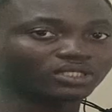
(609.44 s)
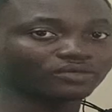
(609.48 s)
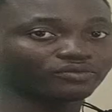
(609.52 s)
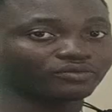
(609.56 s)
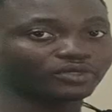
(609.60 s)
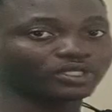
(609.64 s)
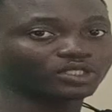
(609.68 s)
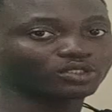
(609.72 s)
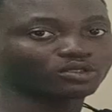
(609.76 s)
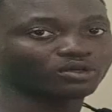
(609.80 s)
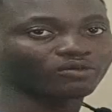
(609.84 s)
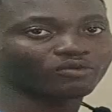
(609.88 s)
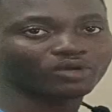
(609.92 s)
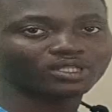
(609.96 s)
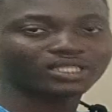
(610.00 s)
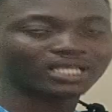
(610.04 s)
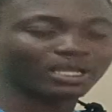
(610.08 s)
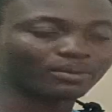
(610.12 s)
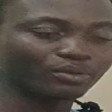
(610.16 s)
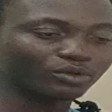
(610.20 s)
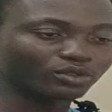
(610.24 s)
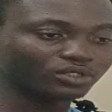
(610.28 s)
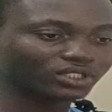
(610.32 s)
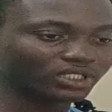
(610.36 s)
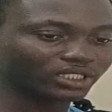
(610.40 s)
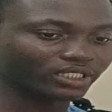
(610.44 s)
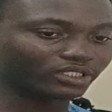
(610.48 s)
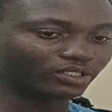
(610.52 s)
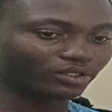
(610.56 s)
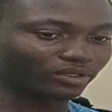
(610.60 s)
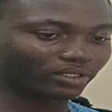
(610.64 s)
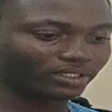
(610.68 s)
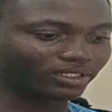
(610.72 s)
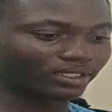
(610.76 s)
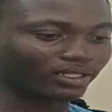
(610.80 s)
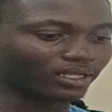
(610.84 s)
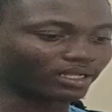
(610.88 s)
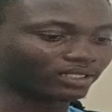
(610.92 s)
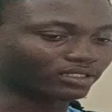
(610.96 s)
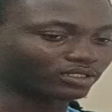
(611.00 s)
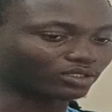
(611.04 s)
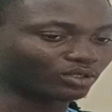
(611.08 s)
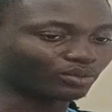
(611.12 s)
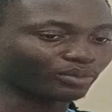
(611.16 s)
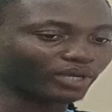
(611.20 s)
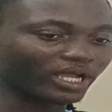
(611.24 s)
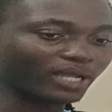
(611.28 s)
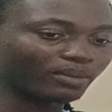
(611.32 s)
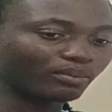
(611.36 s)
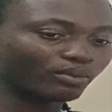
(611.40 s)
indifference curve, what happens is just that
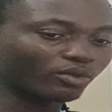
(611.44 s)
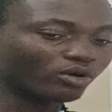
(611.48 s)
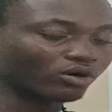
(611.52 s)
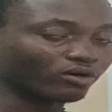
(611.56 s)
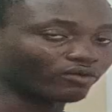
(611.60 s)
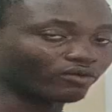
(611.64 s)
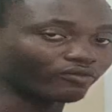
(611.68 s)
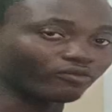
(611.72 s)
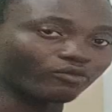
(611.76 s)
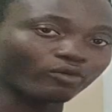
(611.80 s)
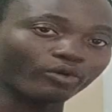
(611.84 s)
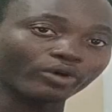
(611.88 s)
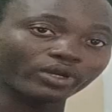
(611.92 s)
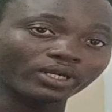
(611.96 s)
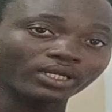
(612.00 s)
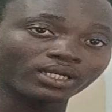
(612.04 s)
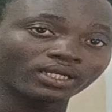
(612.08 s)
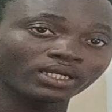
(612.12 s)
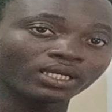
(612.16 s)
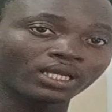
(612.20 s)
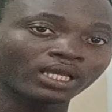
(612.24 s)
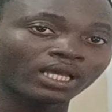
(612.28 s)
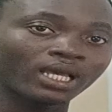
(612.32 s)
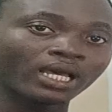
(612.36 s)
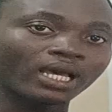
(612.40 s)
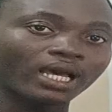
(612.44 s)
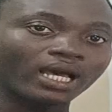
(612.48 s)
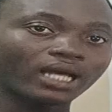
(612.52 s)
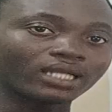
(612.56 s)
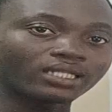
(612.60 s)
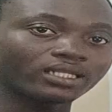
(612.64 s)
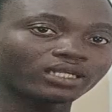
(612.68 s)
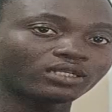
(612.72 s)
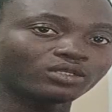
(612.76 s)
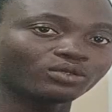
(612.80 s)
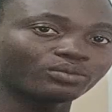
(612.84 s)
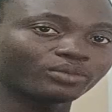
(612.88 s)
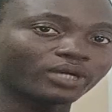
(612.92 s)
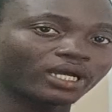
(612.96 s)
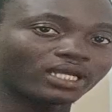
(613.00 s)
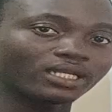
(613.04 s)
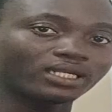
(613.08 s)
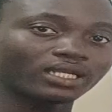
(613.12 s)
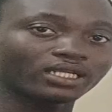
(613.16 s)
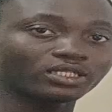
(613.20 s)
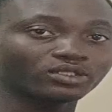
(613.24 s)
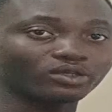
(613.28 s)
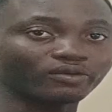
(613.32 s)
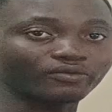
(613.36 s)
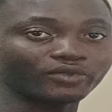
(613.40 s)
you buy more of one and then you buy
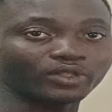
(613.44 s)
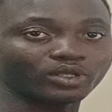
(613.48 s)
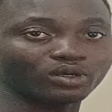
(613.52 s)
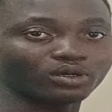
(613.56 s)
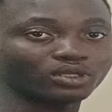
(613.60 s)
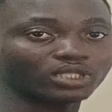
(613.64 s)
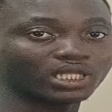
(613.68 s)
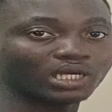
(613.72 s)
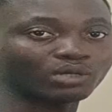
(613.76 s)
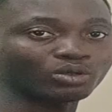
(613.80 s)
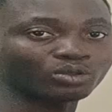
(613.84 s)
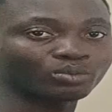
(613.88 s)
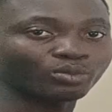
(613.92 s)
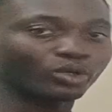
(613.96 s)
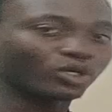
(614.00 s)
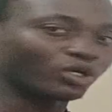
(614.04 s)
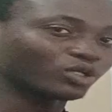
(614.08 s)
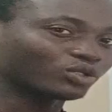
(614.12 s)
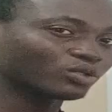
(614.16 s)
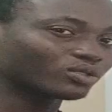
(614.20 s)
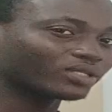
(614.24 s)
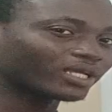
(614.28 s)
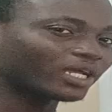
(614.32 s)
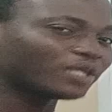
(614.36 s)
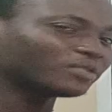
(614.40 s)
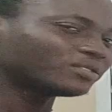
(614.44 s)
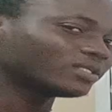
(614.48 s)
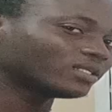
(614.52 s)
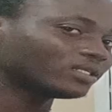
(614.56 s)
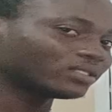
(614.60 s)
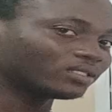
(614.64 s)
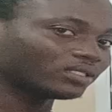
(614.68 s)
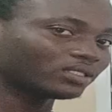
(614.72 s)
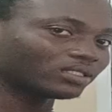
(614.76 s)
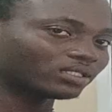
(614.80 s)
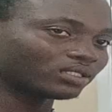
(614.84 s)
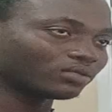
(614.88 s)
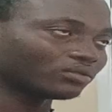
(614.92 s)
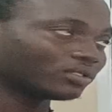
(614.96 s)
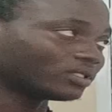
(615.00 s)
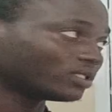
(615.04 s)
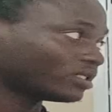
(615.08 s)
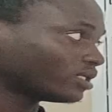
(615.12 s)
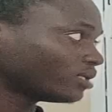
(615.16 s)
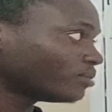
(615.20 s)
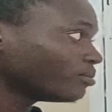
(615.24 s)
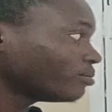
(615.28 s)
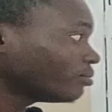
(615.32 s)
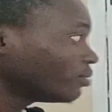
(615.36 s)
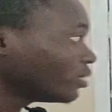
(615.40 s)
less of the other one, but your total utility is still the
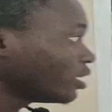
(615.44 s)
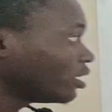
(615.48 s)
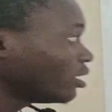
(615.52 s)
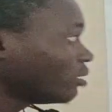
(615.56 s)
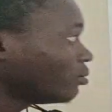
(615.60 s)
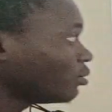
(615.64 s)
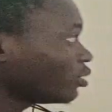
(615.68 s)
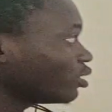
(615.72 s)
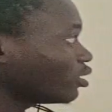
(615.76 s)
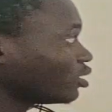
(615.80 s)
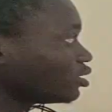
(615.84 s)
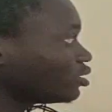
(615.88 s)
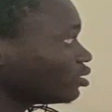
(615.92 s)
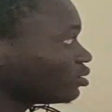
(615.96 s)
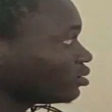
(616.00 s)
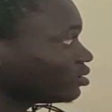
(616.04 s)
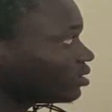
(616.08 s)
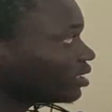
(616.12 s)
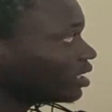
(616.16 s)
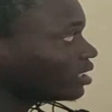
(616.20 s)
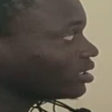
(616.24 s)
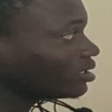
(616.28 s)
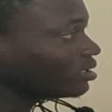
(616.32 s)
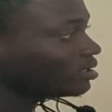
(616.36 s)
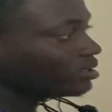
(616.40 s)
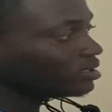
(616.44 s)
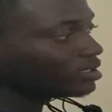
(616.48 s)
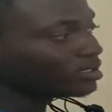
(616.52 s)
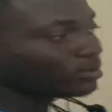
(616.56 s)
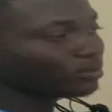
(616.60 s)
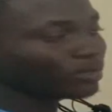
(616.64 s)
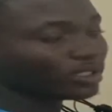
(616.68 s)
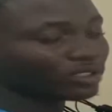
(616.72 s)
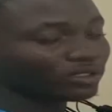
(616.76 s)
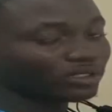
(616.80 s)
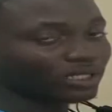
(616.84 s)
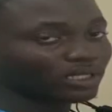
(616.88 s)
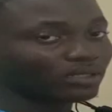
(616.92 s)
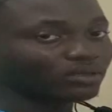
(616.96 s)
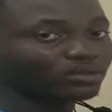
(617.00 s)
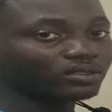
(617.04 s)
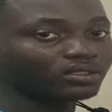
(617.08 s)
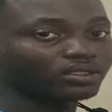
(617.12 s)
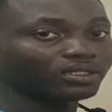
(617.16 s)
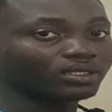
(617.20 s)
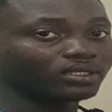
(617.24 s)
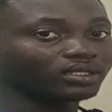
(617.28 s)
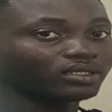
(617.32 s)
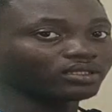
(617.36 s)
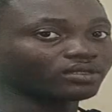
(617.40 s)
same because your total utility is measured along
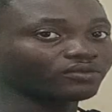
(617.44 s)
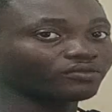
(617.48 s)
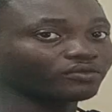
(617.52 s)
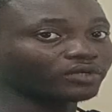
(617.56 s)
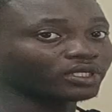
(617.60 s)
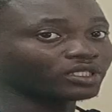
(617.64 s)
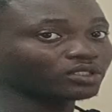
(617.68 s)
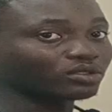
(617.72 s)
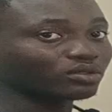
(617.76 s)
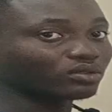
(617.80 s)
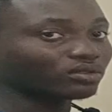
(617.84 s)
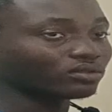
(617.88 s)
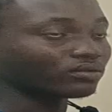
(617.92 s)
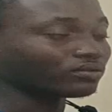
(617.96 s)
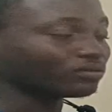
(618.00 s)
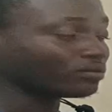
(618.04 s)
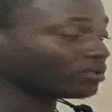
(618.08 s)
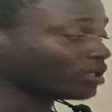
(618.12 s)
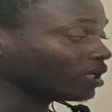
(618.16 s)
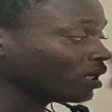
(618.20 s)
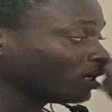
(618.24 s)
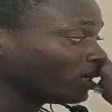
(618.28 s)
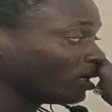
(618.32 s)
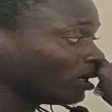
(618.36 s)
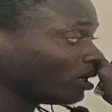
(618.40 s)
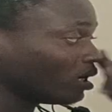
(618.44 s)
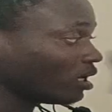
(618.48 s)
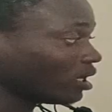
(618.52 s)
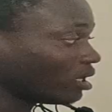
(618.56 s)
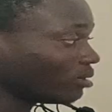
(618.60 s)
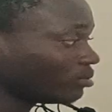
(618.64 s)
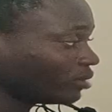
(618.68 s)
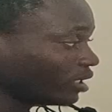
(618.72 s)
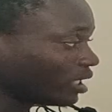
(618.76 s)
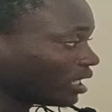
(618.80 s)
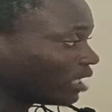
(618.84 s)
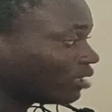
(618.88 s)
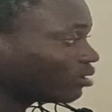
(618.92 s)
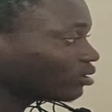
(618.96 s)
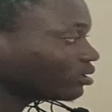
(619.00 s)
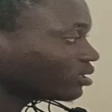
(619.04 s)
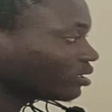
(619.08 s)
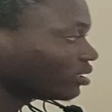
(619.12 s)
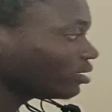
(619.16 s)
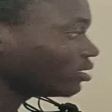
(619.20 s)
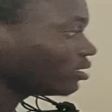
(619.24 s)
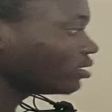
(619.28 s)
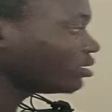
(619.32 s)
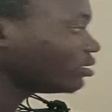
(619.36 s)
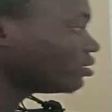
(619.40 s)
the indifference curve. Along
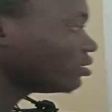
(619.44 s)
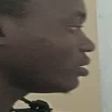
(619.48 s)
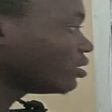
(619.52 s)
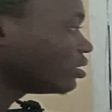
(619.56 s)
the